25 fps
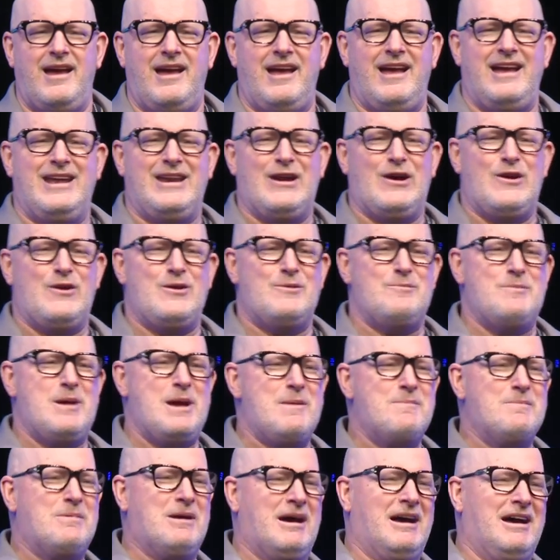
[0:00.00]
And I
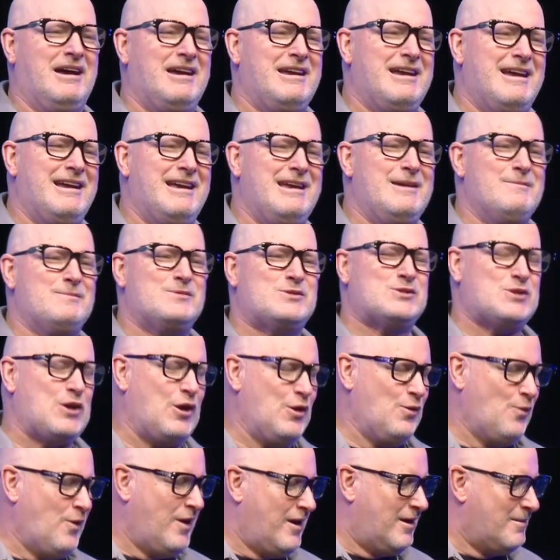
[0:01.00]
remember him
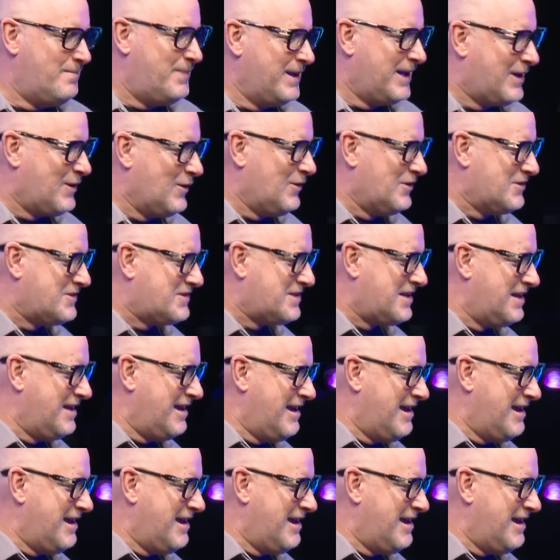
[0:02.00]
so well because